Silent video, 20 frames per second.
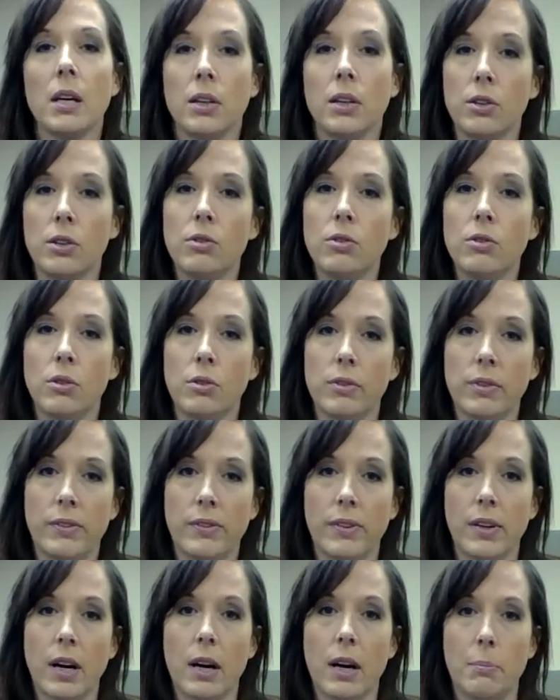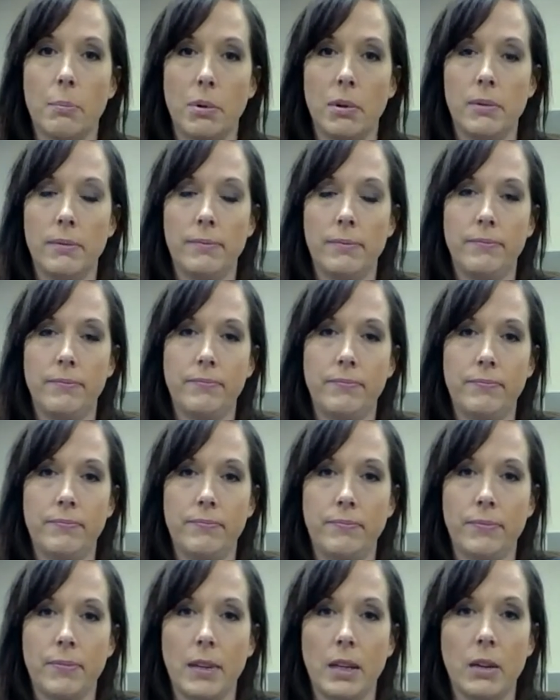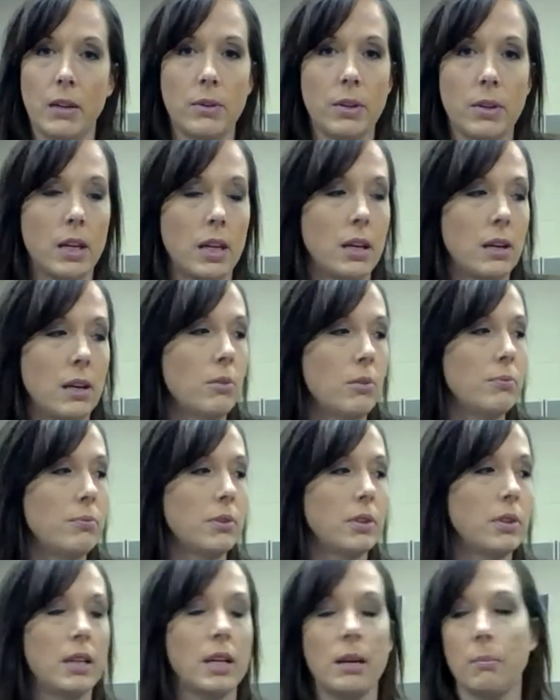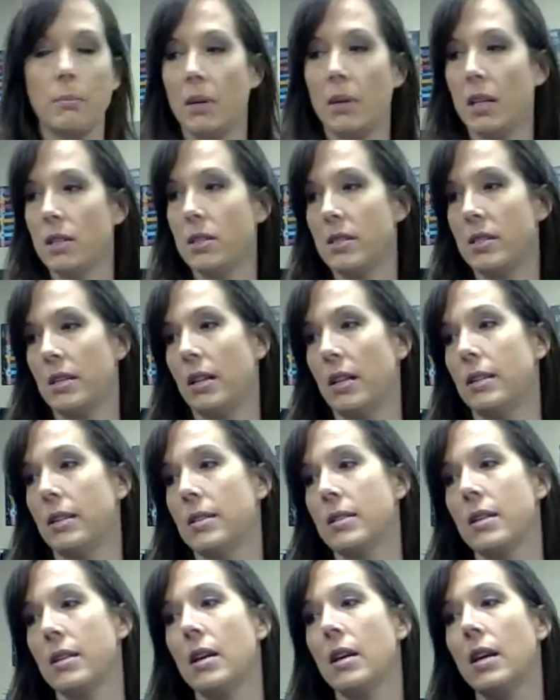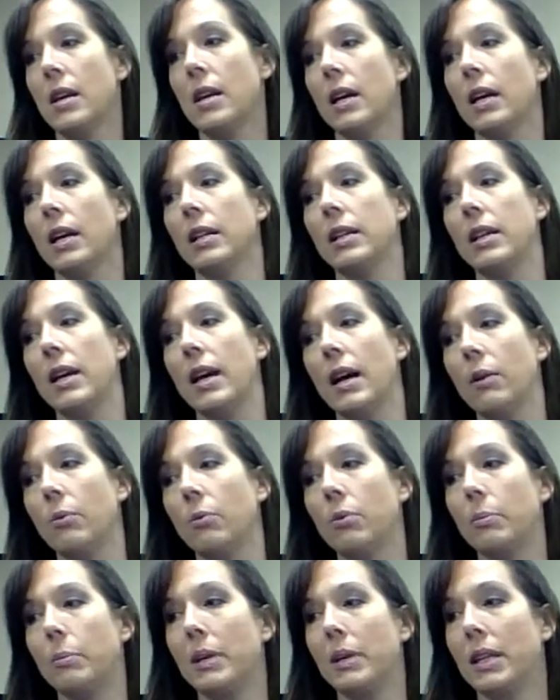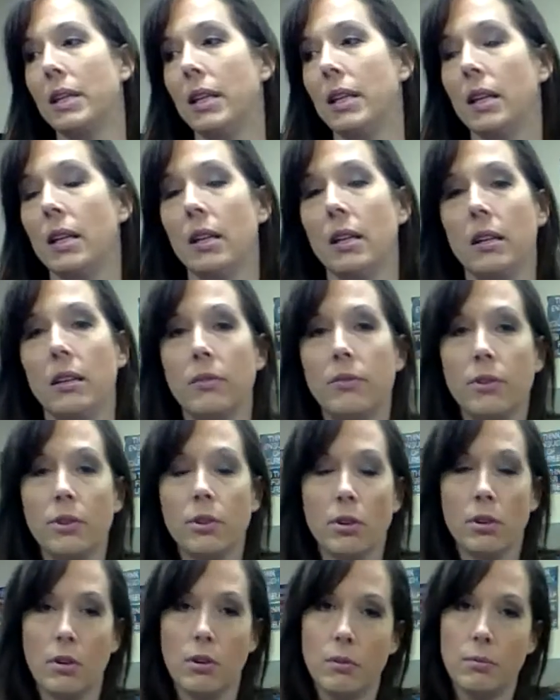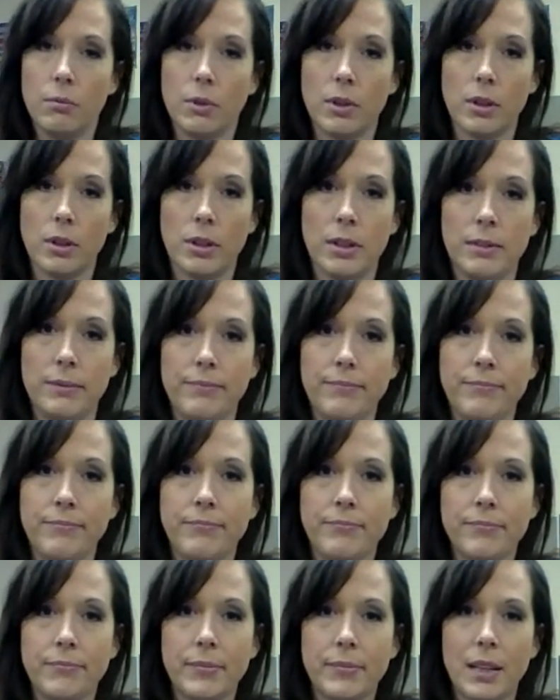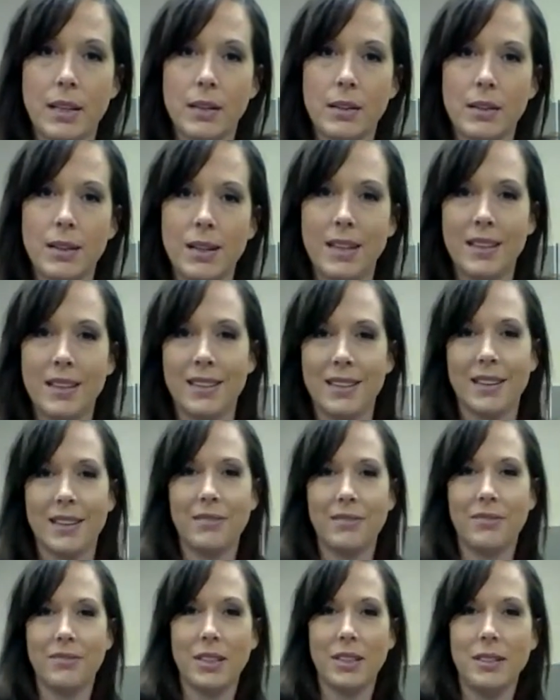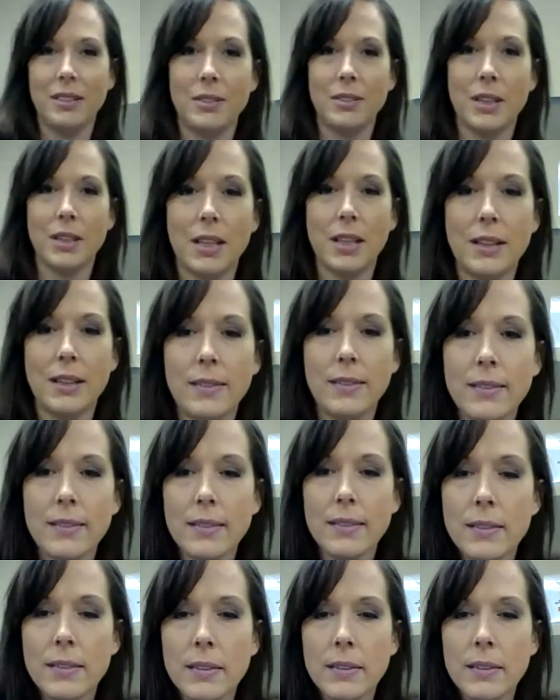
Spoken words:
you know to stop. Okay, hopefully that makes sense. And that will be the end of your homework. All right, have fun, you guys.